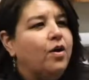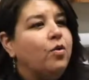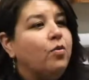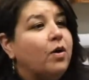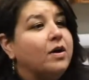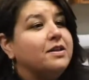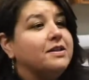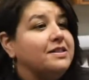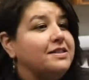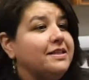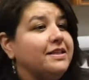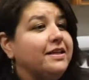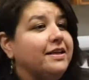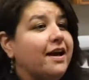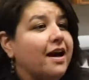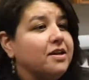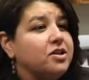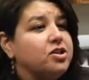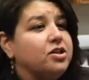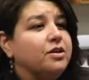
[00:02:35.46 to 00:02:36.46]
Well, the city
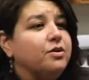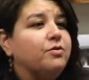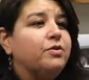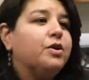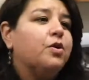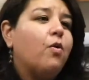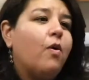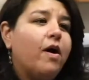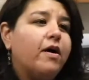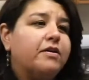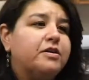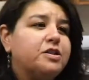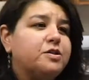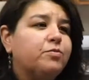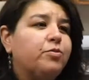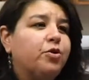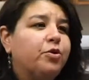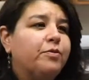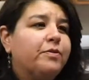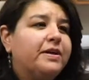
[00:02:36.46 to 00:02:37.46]
actually requires
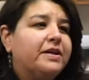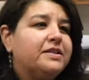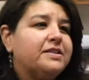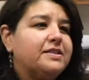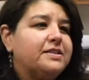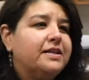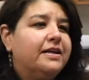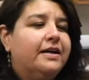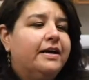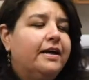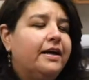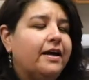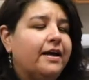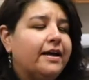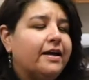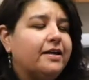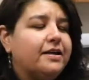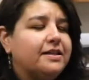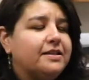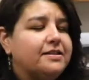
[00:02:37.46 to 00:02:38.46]
permits
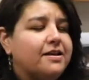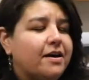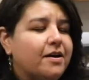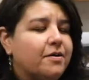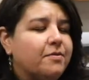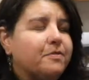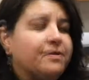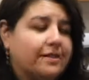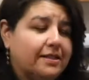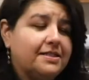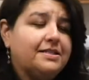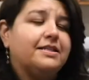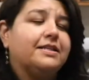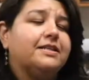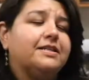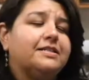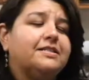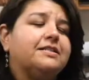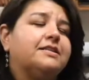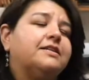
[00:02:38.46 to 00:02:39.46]
anytime the
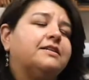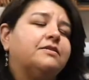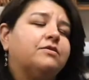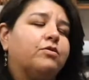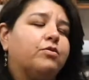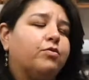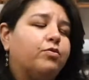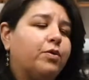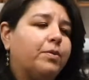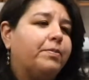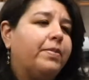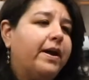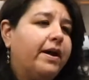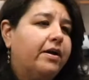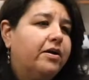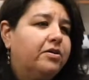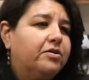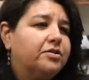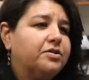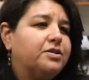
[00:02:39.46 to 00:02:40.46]
citizen
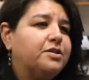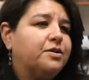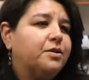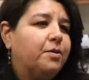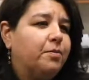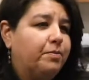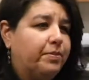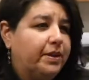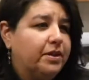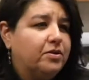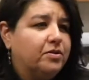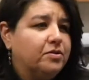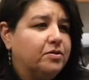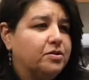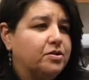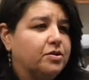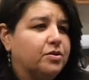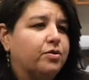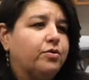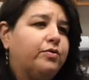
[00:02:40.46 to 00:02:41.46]
repairs,
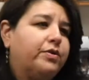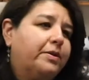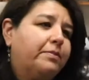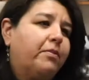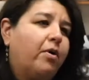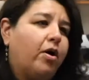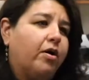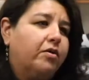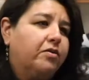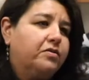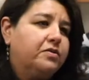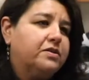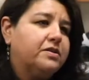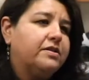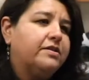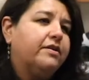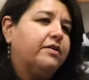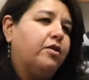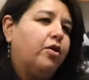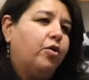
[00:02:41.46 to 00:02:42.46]
builds, or
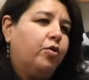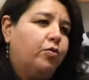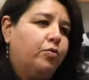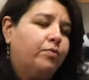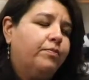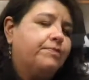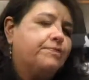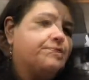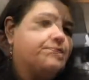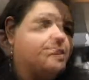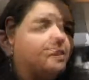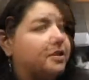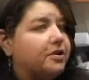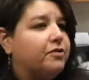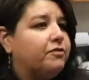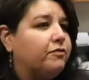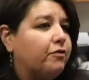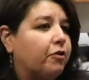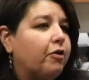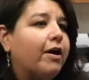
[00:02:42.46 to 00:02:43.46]
remodels their home.
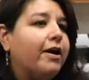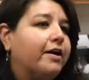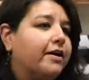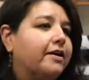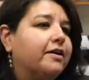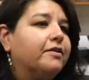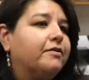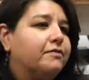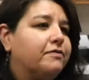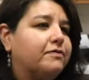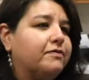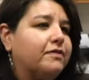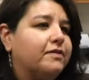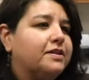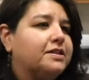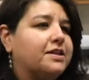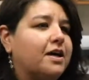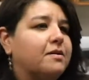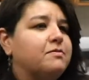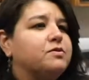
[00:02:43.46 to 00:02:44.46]
There are a variety of
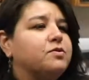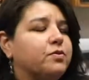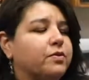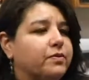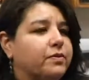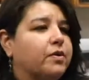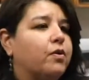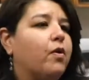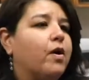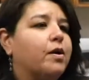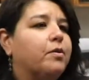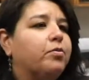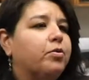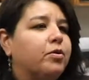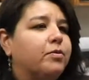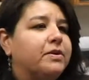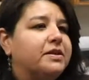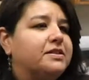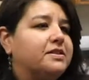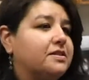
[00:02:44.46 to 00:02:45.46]
times we require
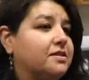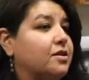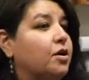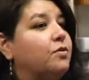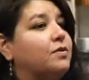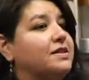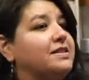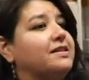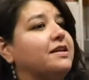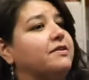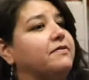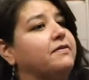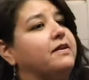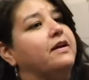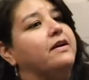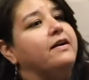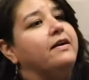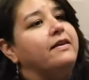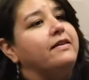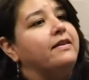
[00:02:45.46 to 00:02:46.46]
permits. It's always safe
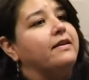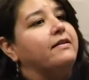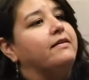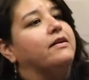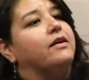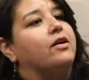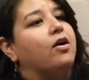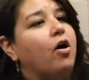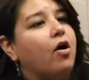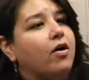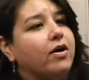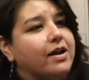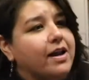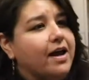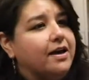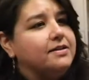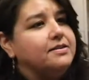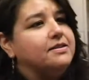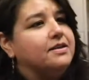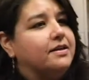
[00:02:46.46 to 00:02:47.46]
that they call and
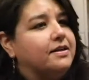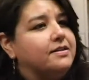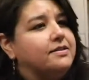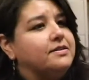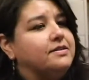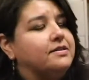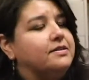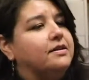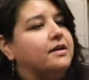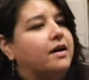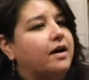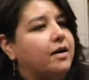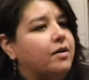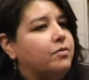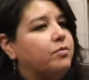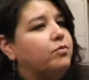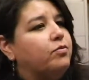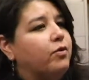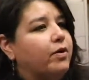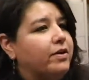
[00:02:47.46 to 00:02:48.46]
ask us
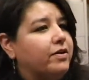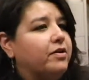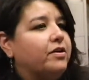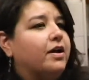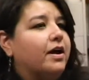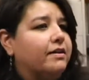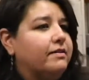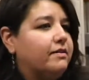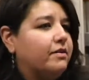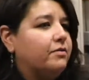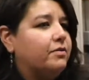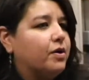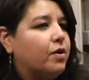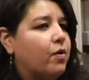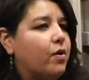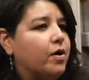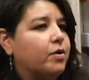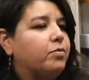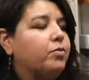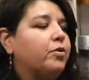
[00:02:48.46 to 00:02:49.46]
whether or not they
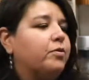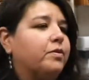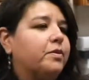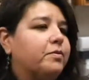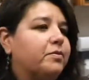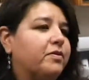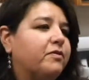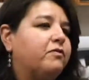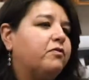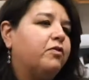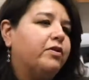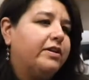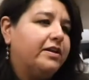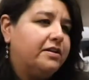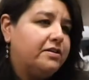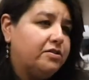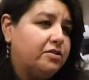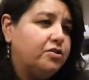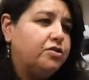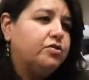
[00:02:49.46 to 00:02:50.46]
require a permit before
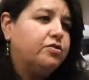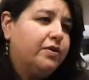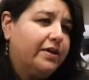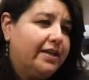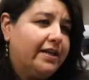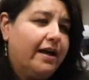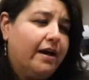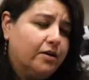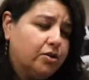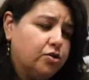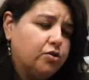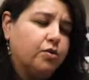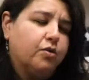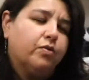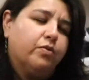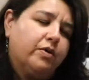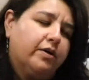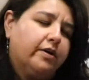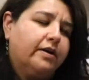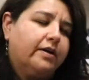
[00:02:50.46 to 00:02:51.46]
they do any
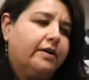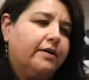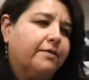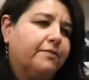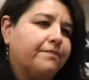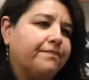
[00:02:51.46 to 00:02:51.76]
actual work.